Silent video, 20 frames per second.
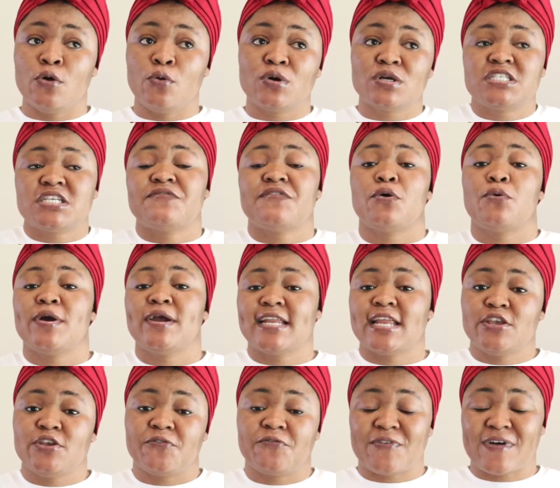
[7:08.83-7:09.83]
whichever way
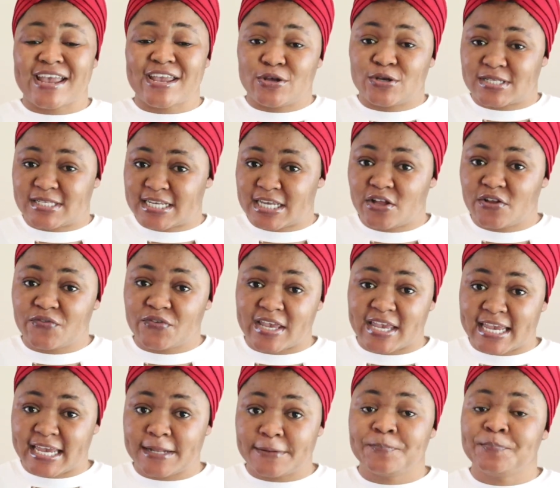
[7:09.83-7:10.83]
that you find yourself
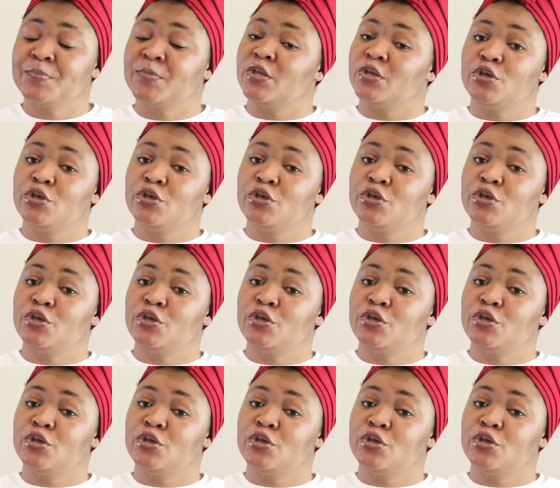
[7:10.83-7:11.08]
in